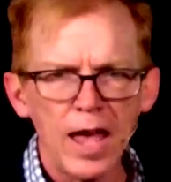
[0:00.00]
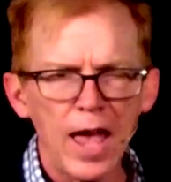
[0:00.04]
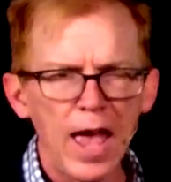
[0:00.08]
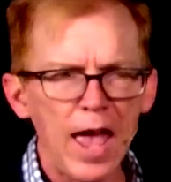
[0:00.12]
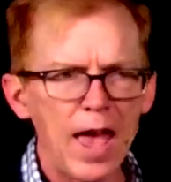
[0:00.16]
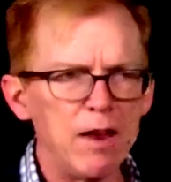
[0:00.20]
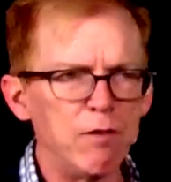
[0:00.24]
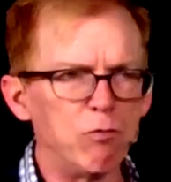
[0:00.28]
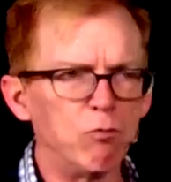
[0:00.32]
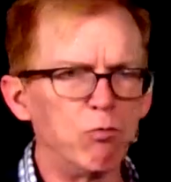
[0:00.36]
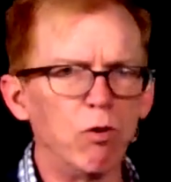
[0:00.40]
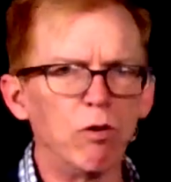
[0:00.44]

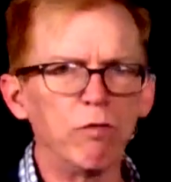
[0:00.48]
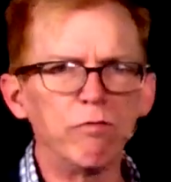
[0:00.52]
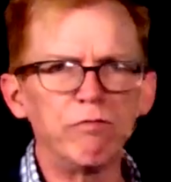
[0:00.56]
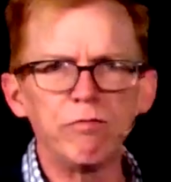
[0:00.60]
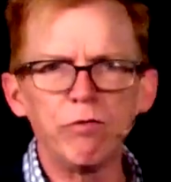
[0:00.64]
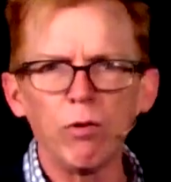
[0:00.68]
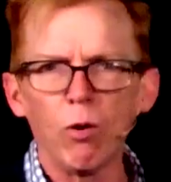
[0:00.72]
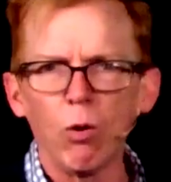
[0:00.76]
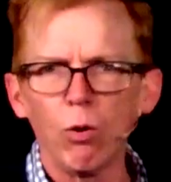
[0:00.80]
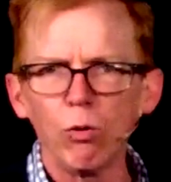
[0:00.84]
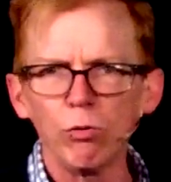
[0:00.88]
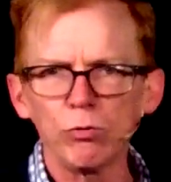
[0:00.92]
and
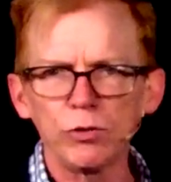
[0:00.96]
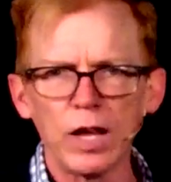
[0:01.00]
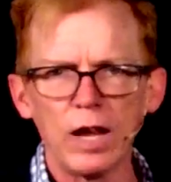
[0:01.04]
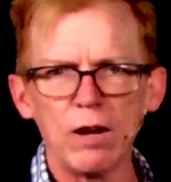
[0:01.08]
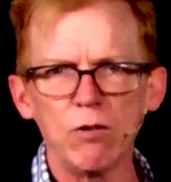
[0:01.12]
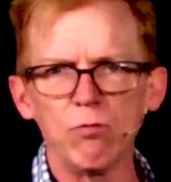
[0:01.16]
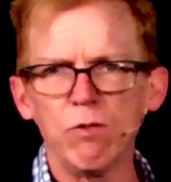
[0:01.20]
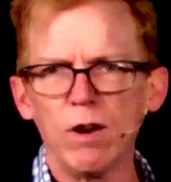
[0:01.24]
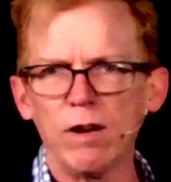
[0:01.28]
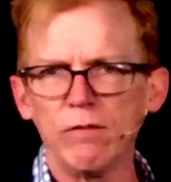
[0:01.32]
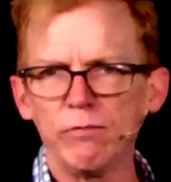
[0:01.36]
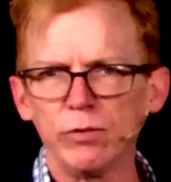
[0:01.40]
revolt
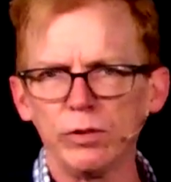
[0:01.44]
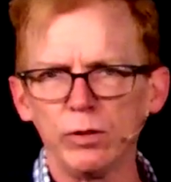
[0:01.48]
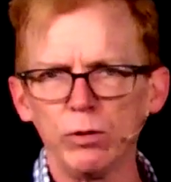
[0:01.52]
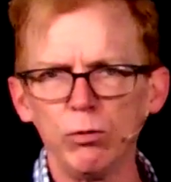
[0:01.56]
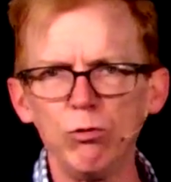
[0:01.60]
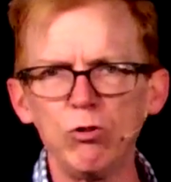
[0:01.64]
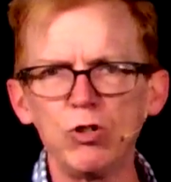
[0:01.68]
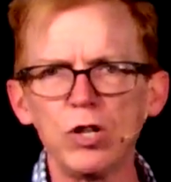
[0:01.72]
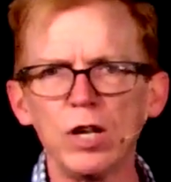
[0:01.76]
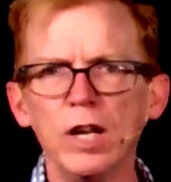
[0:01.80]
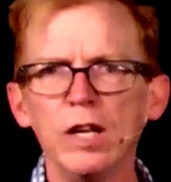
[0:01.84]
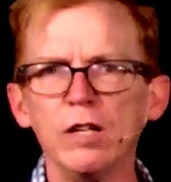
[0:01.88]
and
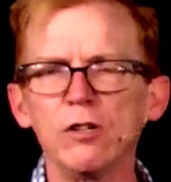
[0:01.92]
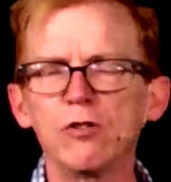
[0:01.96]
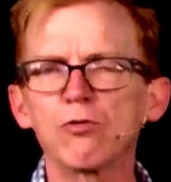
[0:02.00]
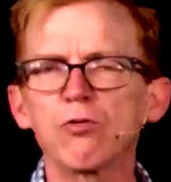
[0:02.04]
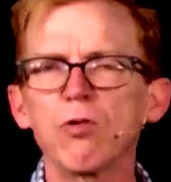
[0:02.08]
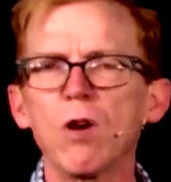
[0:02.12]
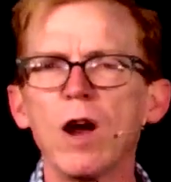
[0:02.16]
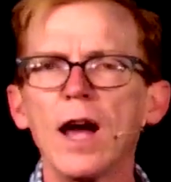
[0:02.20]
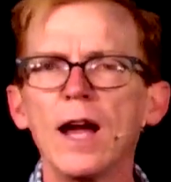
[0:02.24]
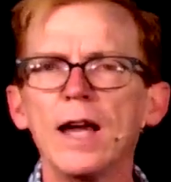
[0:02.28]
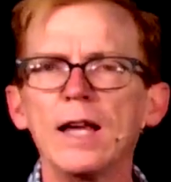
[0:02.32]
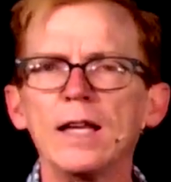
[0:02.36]
revolution and
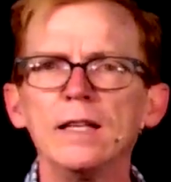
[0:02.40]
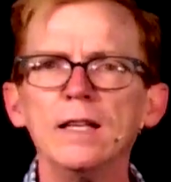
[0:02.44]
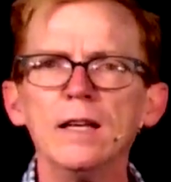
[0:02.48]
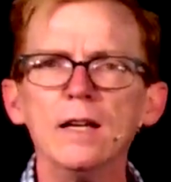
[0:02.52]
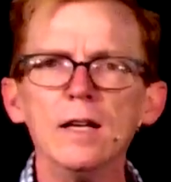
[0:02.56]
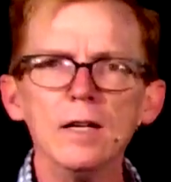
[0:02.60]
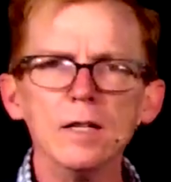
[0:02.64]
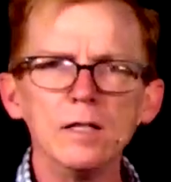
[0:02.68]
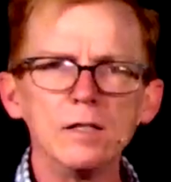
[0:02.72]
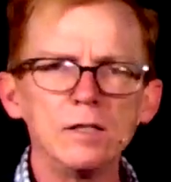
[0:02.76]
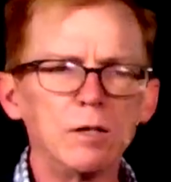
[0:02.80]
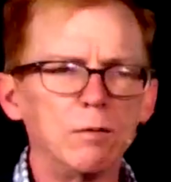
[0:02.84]
trying
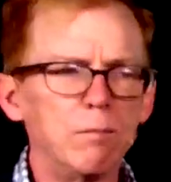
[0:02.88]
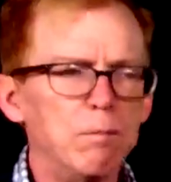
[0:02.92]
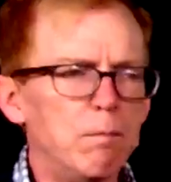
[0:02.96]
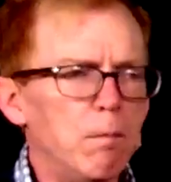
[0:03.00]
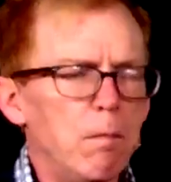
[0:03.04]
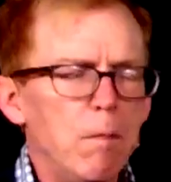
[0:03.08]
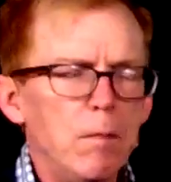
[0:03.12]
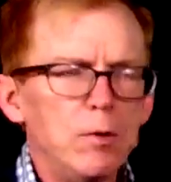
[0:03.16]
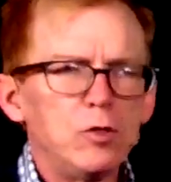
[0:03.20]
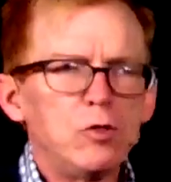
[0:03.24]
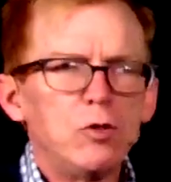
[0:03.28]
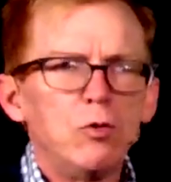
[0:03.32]

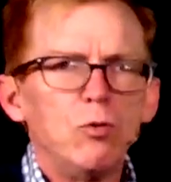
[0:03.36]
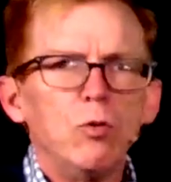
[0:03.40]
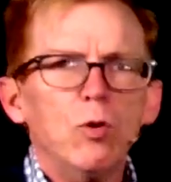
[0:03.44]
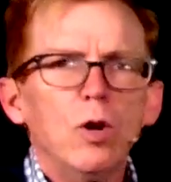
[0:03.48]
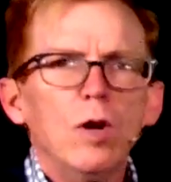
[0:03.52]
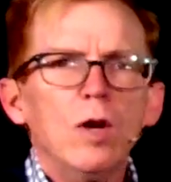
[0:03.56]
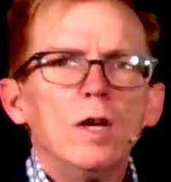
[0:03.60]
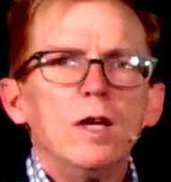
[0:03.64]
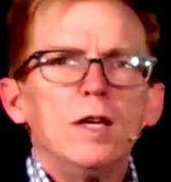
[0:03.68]
to